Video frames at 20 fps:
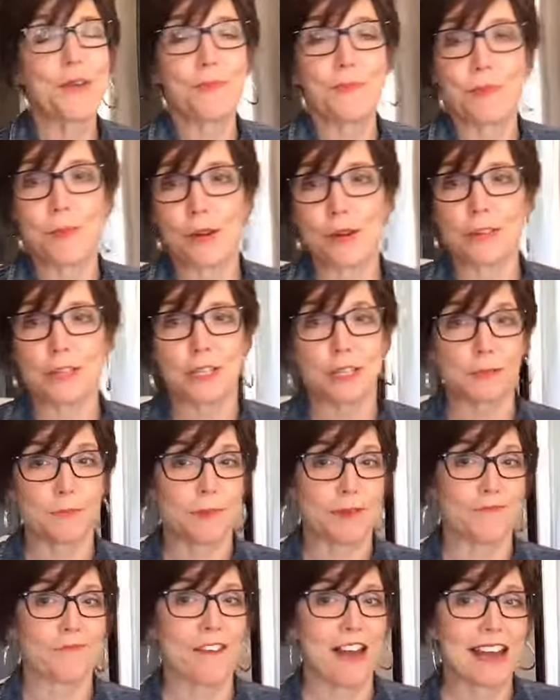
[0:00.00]
Bruce has
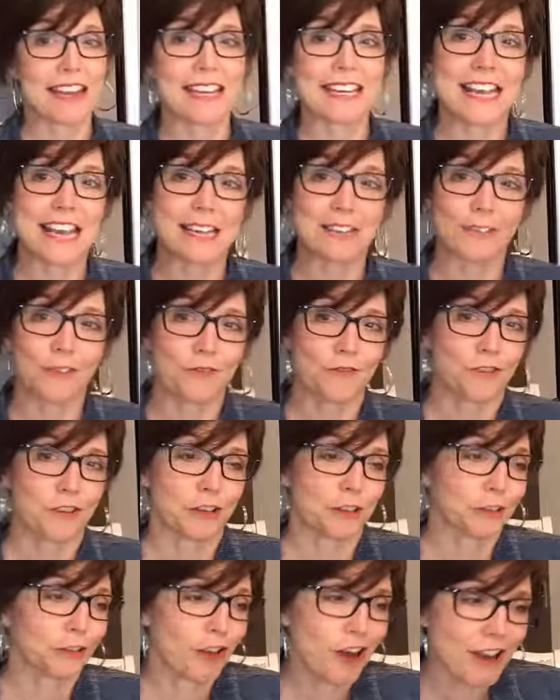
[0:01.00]
been fighting cancer for
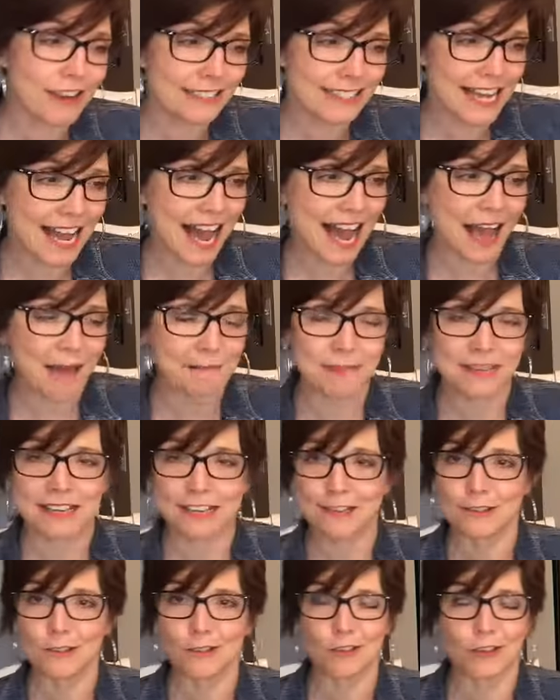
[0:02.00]
a long time. He
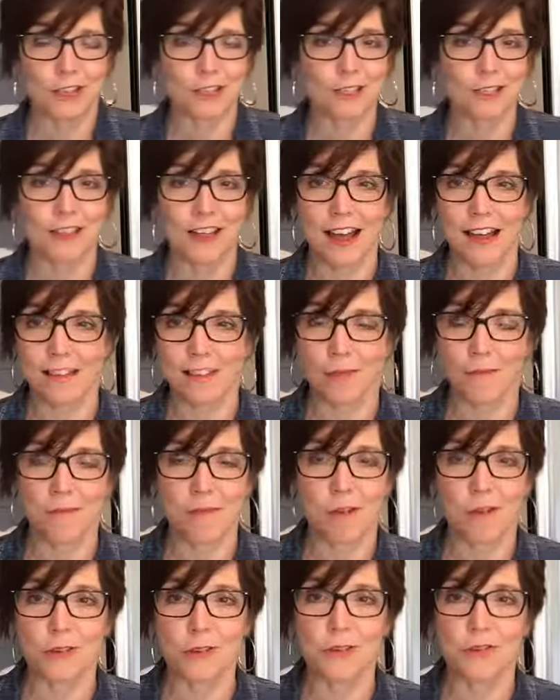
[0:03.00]
is just like the
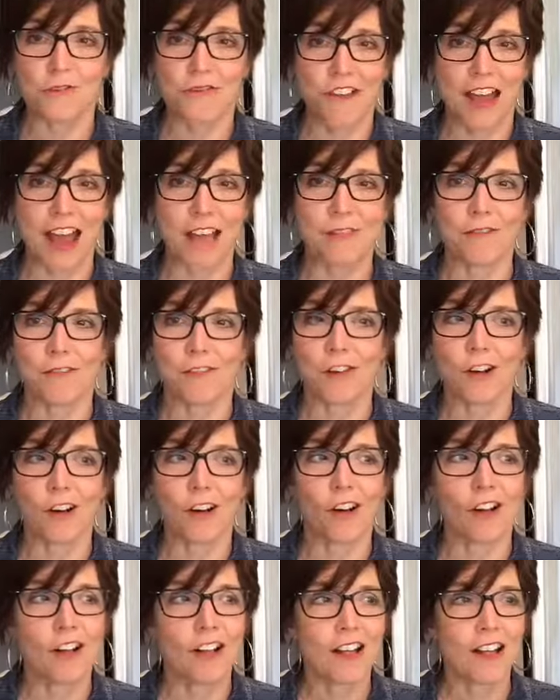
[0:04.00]
most
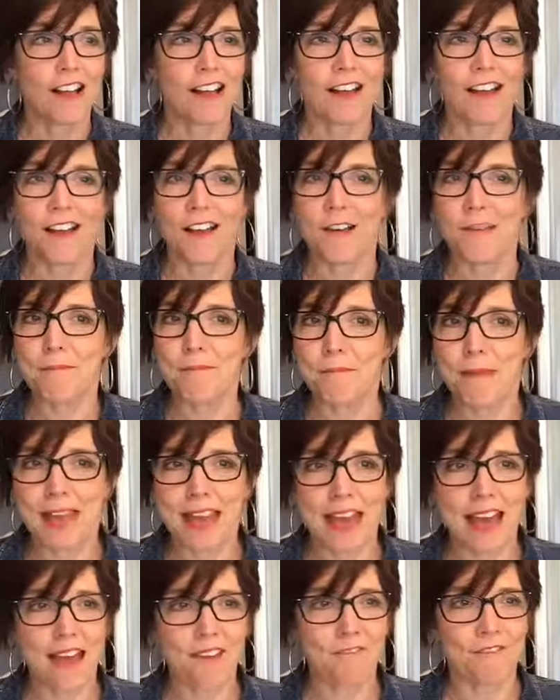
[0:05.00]
faithful
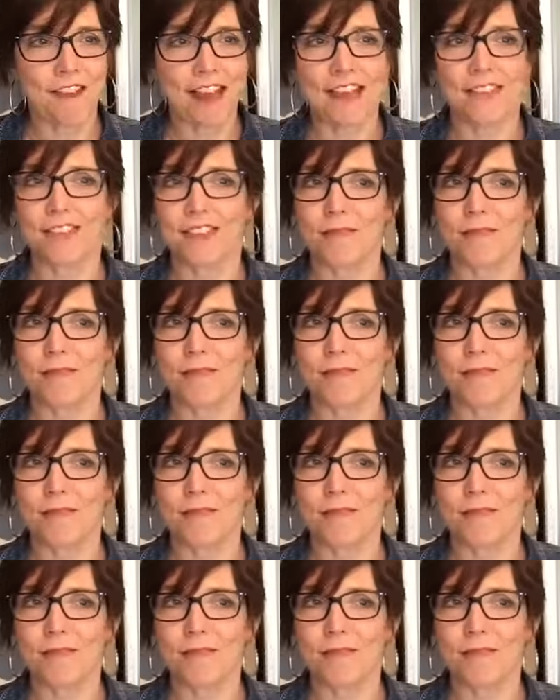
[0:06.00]
man, faith